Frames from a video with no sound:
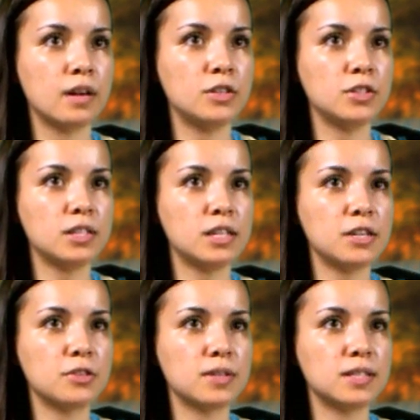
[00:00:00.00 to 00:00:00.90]
Agility
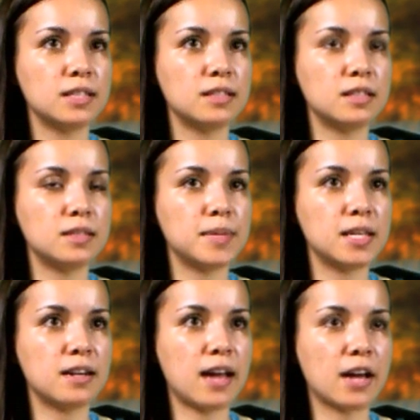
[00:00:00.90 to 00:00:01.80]
increases the
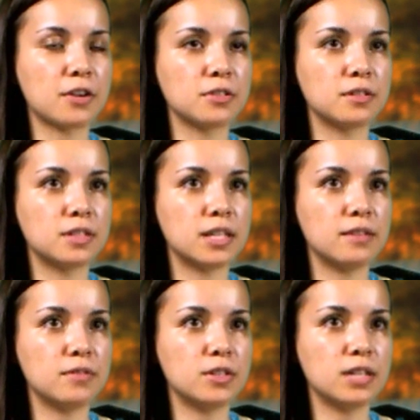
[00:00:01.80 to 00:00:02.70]
speed and accuracy
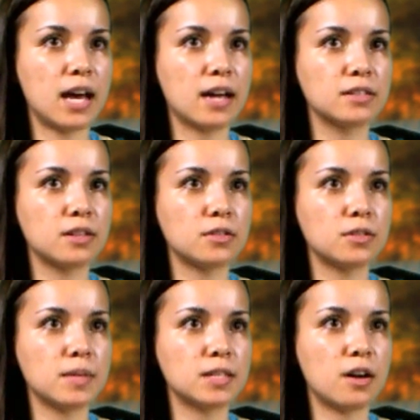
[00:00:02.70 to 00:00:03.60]
of your attacks.
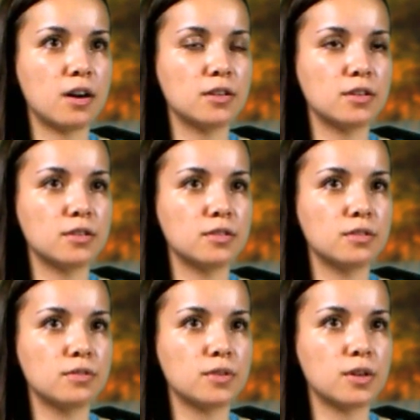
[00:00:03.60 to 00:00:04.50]
Also makes it harder
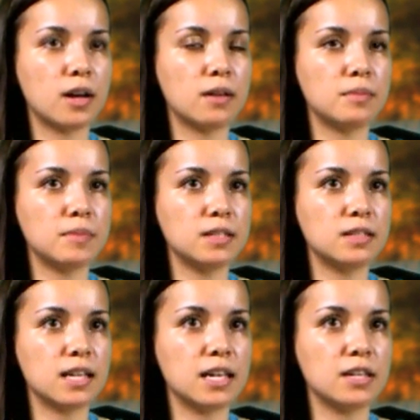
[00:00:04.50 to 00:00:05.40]
for your
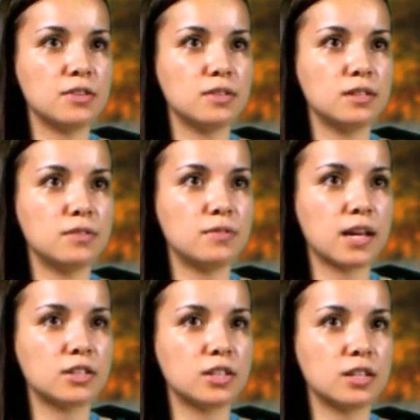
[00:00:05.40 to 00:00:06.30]
enemies to hit you.
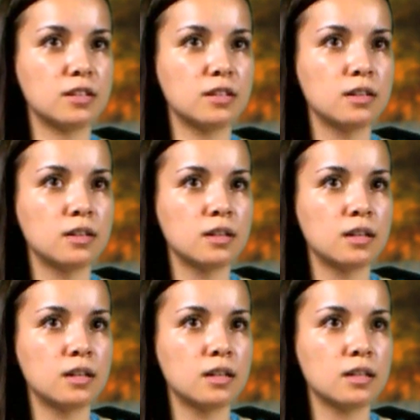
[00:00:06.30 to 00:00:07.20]
Deflection
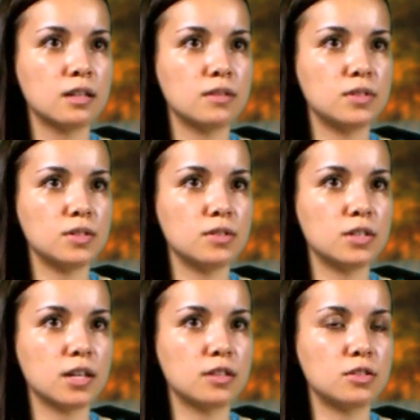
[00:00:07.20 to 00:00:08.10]
gives you a
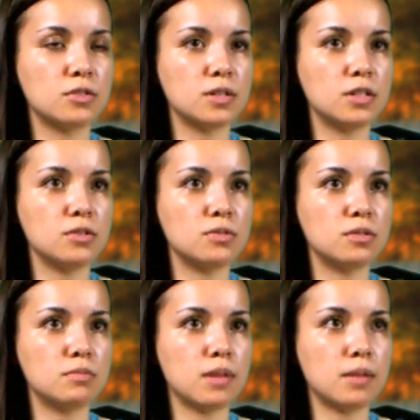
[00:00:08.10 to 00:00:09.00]
chance to
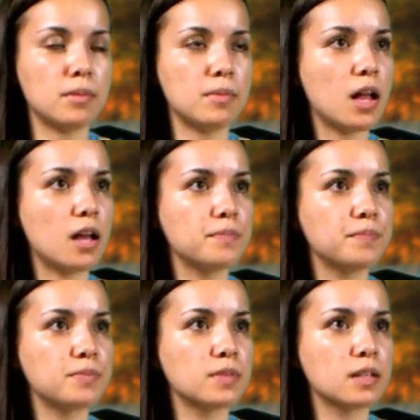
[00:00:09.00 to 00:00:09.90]
reduce blah blah
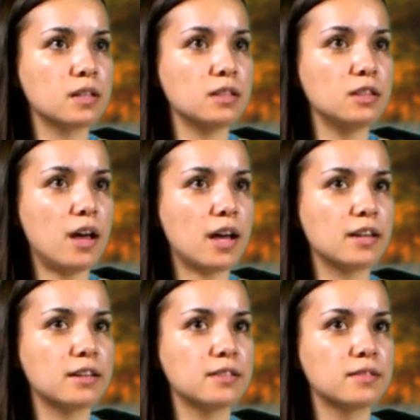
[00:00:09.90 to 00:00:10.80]
blah. Luck.